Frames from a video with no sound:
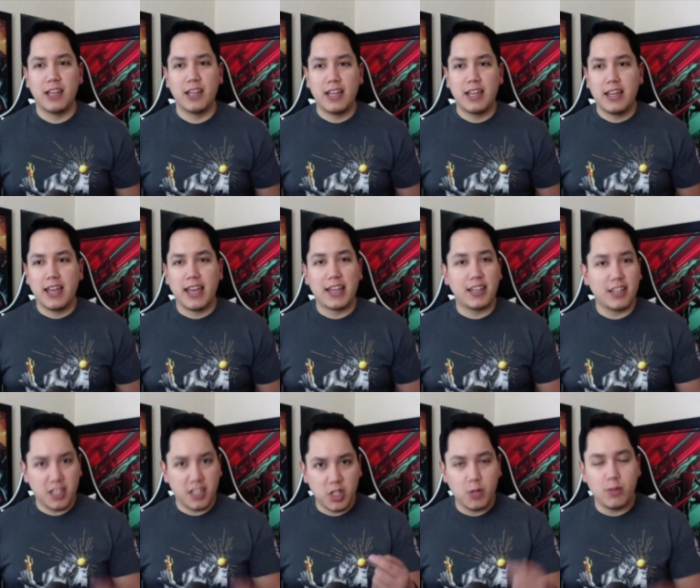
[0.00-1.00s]
and get
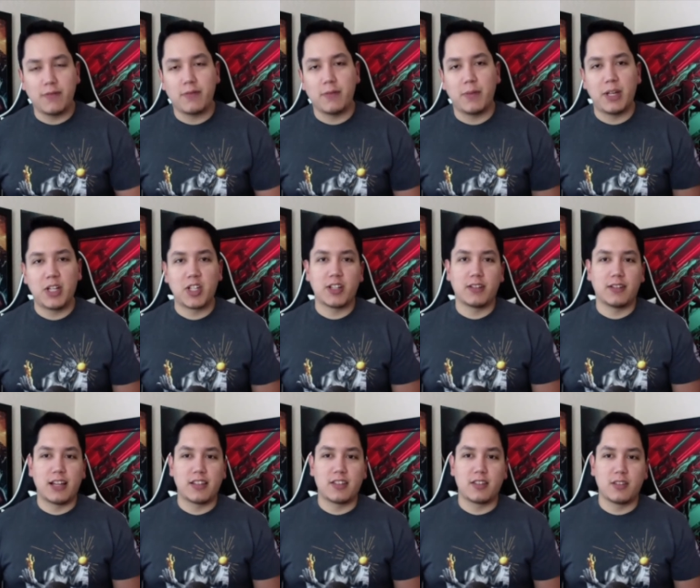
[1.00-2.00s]
you information a lot
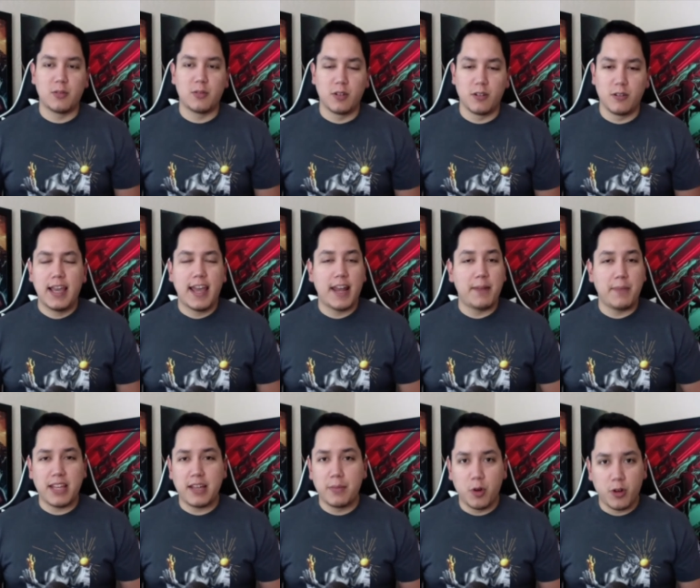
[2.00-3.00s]
sooner and make it
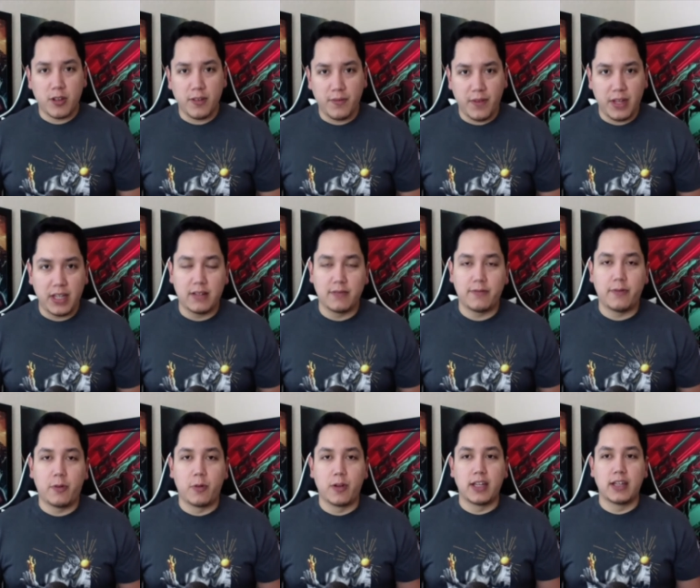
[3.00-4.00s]
more convenient for
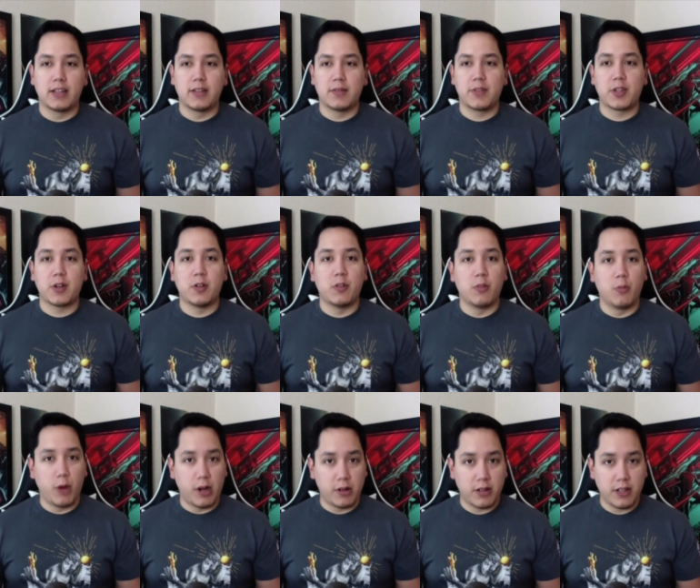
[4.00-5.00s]
you. So,
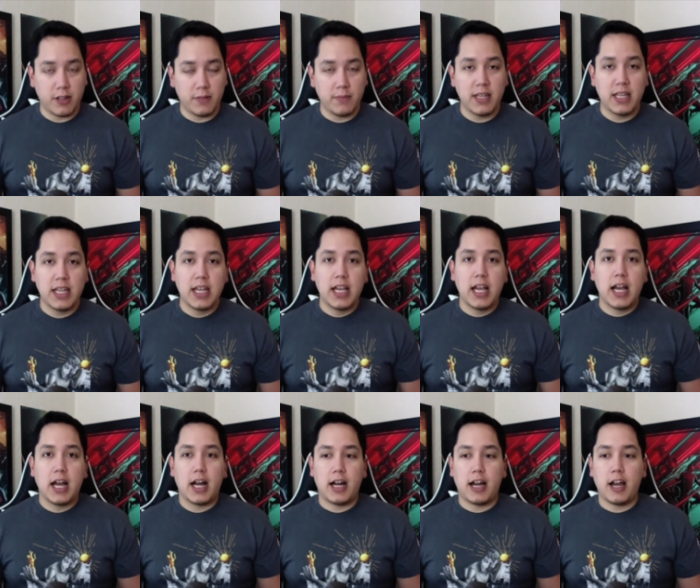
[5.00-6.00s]
welcome.
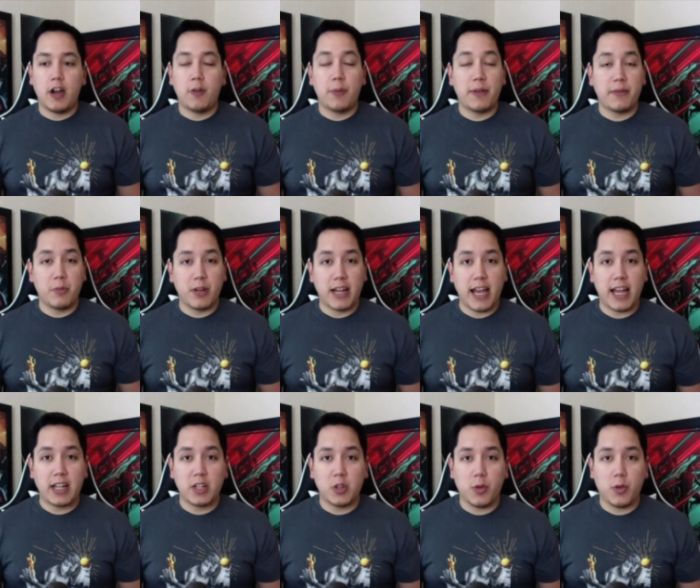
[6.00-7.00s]
I hope everyone had a
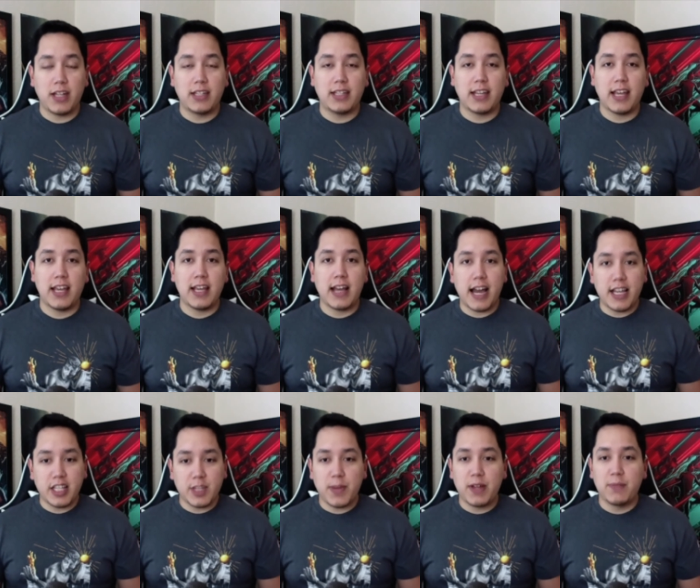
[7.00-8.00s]
great day. I
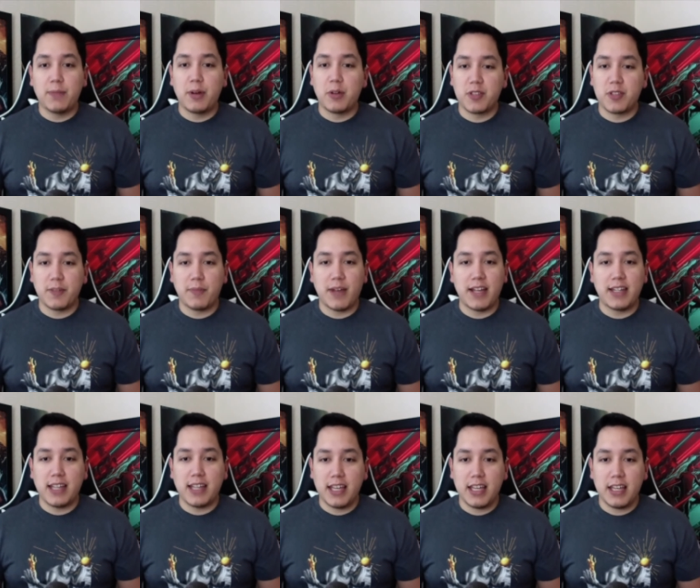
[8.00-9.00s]
spent most of my
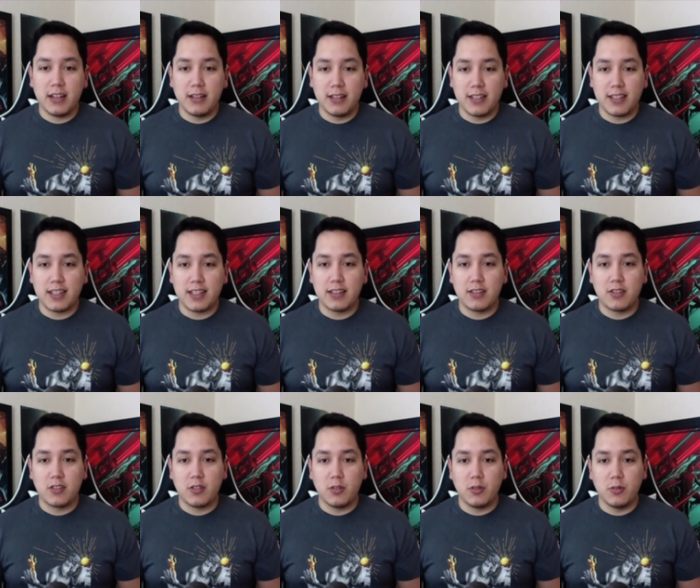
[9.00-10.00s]
day listening
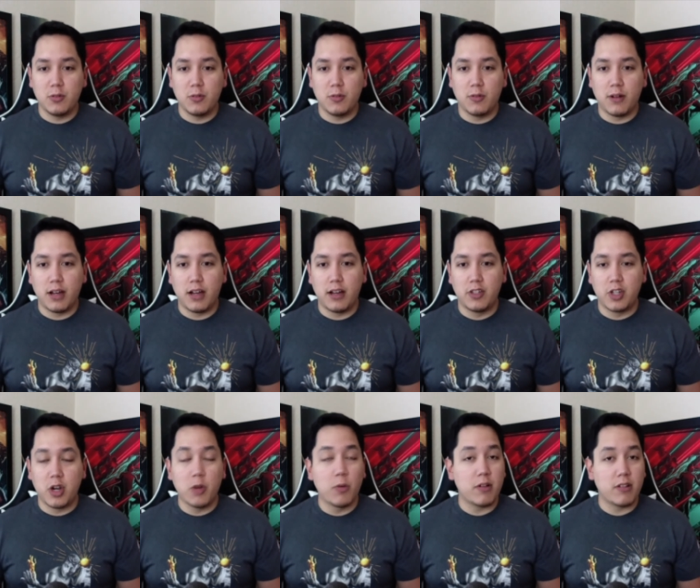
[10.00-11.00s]
to Joe
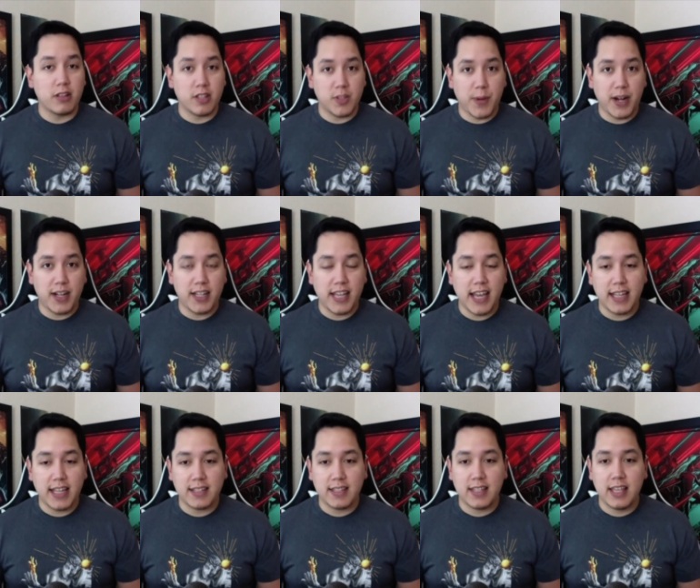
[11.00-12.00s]
Rogan's
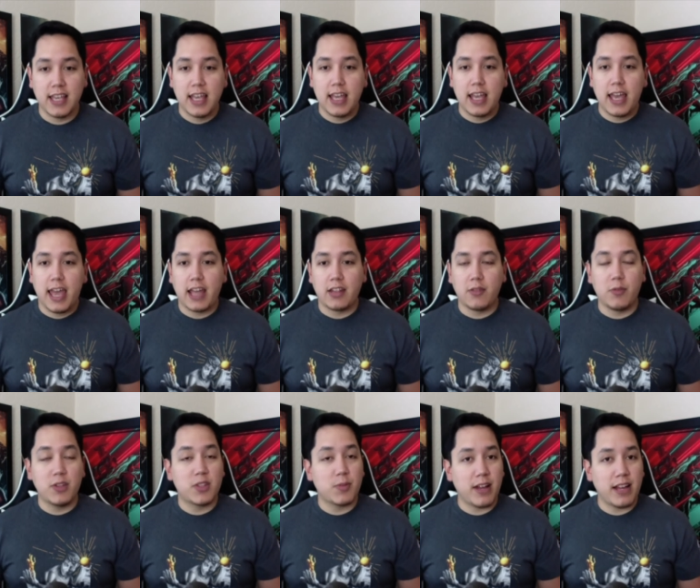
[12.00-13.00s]
podcast. And the reason
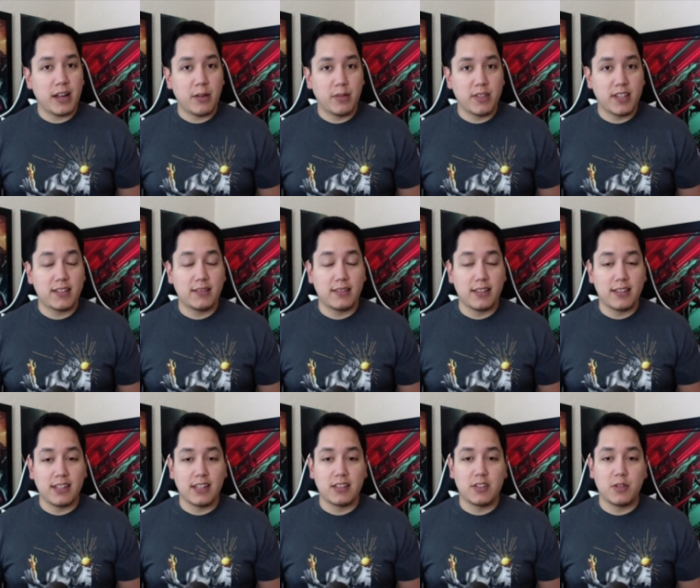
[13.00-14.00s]
why I was listening
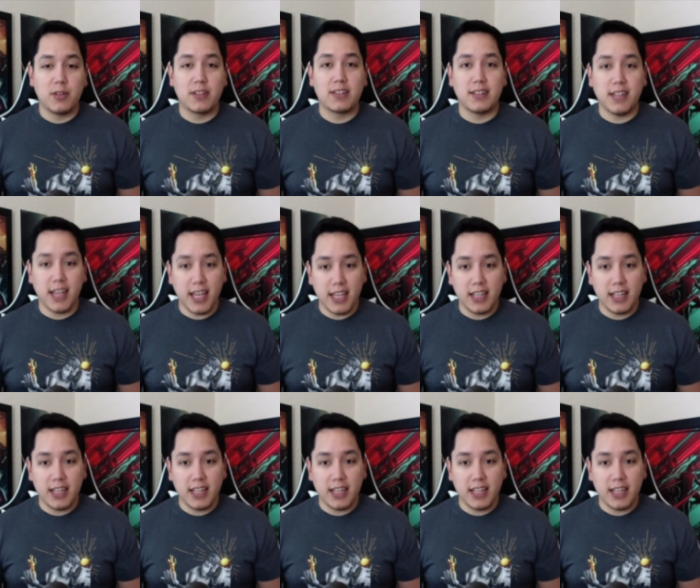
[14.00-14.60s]
to it today is